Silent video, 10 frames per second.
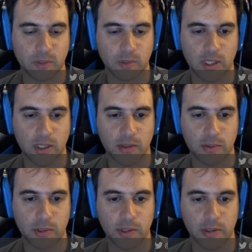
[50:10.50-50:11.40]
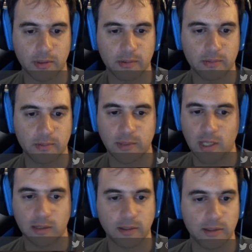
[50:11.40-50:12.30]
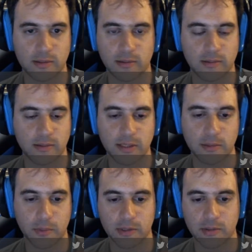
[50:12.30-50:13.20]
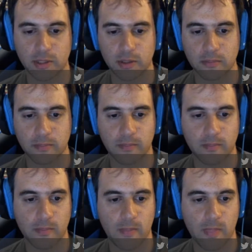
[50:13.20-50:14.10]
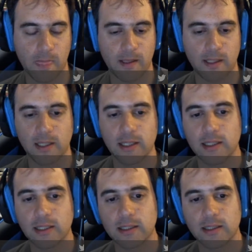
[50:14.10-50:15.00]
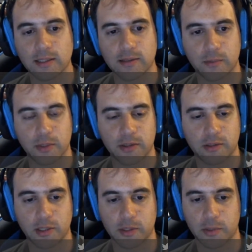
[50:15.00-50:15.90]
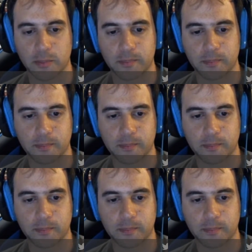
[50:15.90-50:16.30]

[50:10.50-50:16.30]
What can I do here? Yeah, that's the way it's gonna go. That's the way it's gonna go.